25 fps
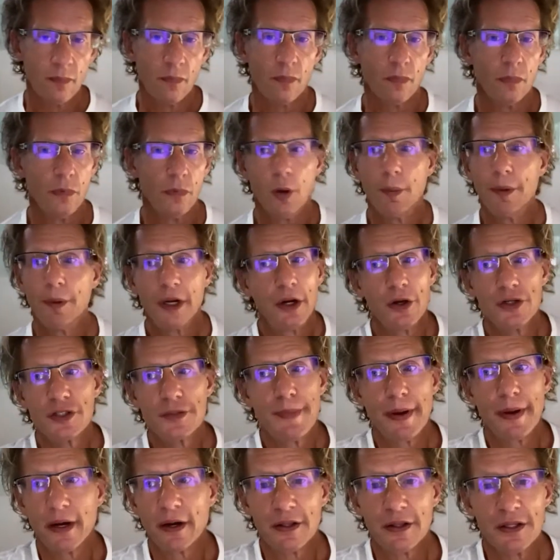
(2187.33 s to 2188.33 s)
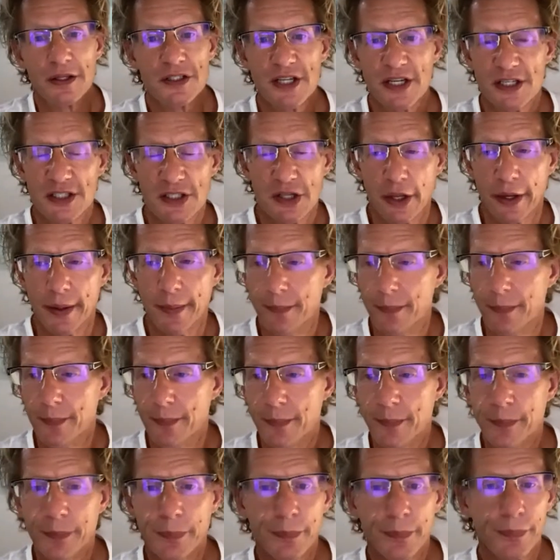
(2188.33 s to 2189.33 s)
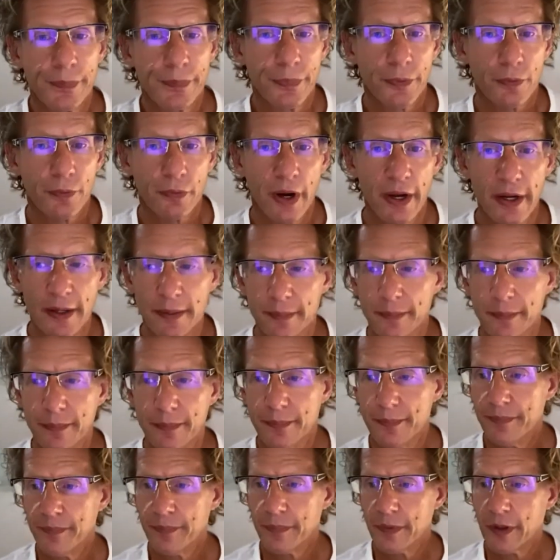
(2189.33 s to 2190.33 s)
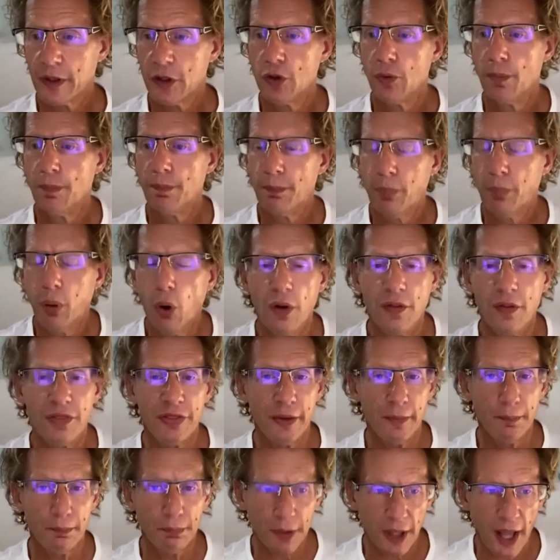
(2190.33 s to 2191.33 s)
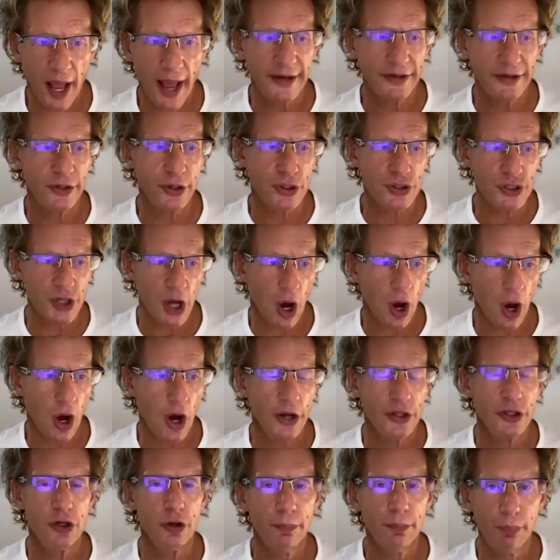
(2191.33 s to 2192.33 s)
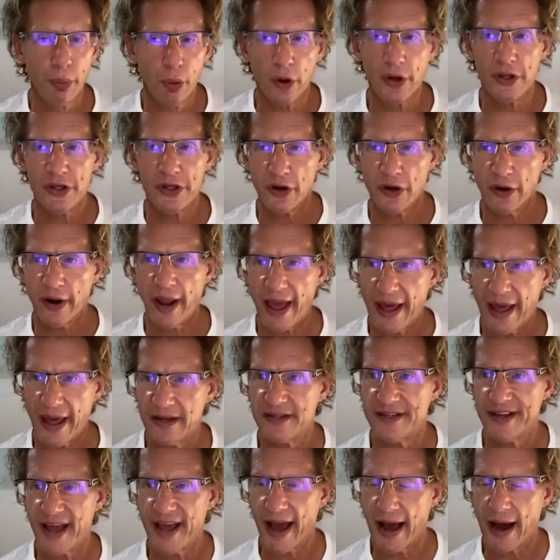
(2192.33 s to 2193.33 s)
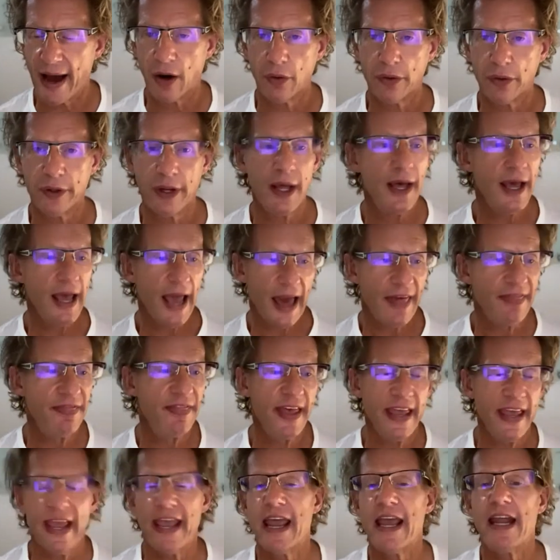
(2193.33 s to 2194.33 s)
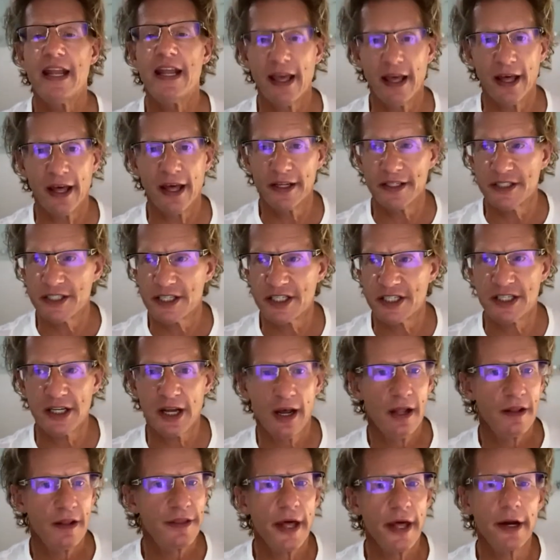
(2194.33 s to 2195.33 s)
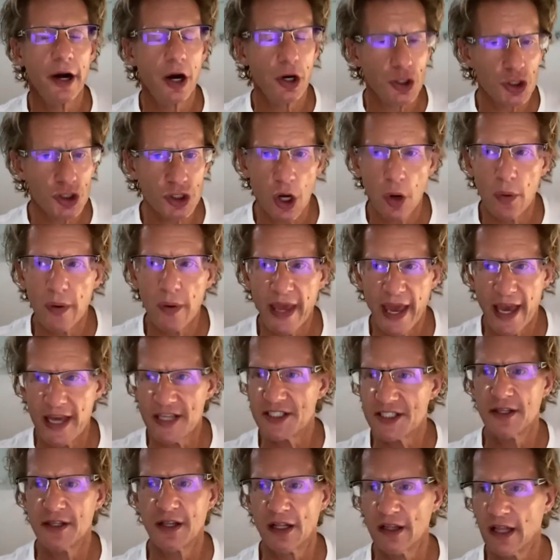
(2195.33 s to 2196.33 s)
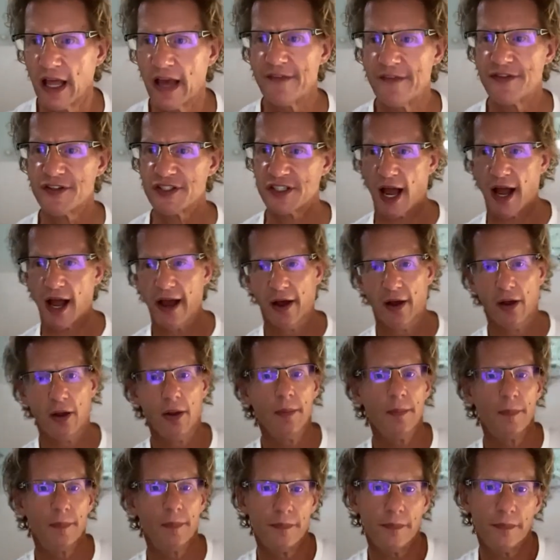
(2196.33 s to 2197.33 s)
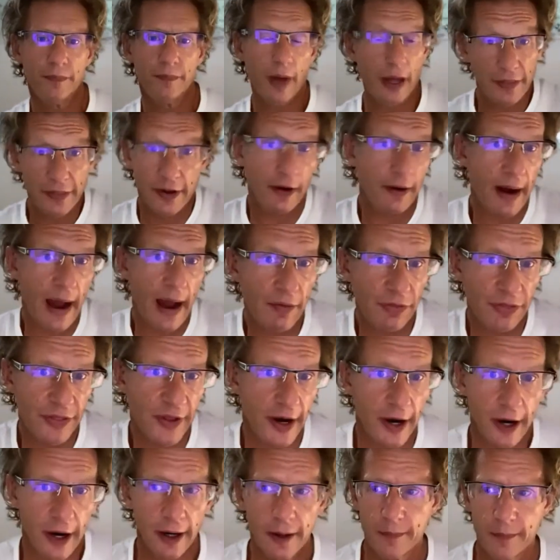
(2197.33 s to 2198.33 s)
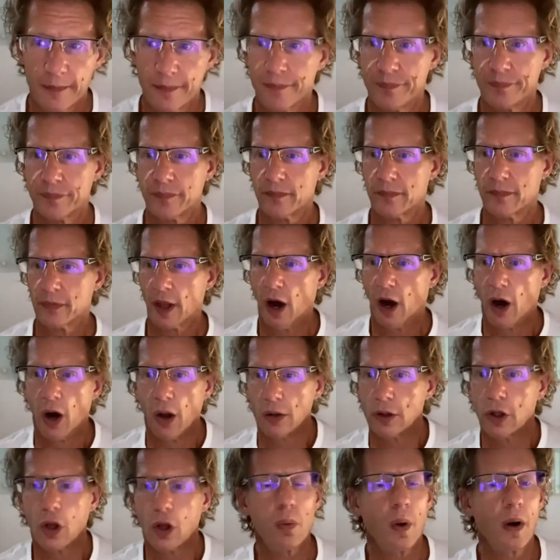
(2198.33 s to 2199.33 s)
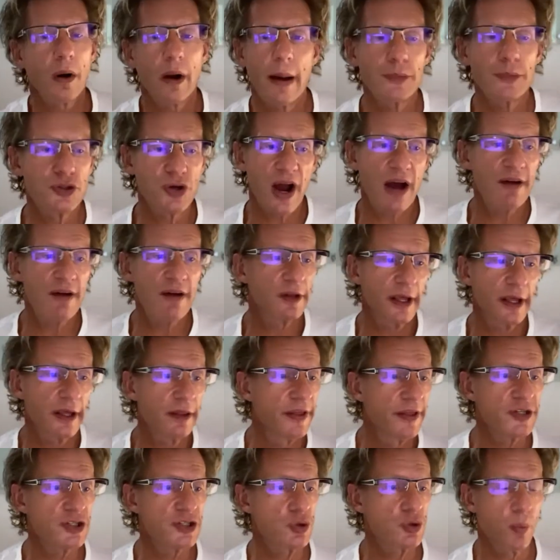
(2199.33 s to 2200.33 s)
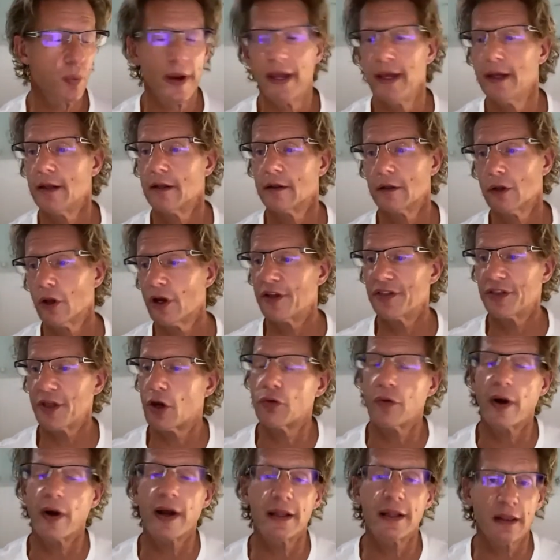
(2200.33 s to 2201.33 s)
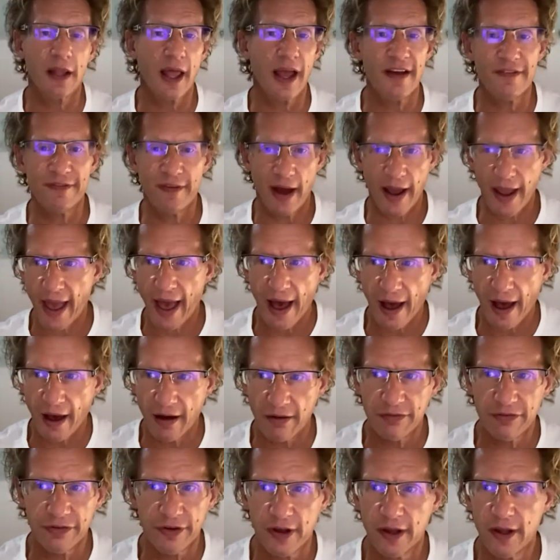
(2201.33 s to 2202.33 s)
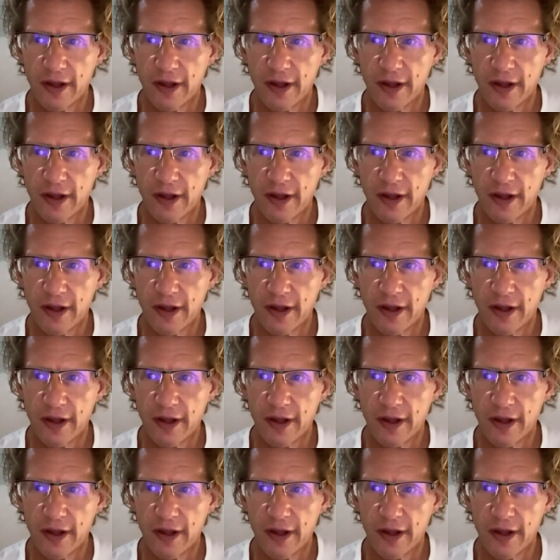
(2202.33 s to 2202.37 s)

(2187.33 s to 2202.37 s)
nobody knows it better than Cicely, right? You put the blinders on, you put your head down, and the idiots that are showcasing the lifestyle, and they're out there, oh, look where I'm traveling this week. Look at the great life I have.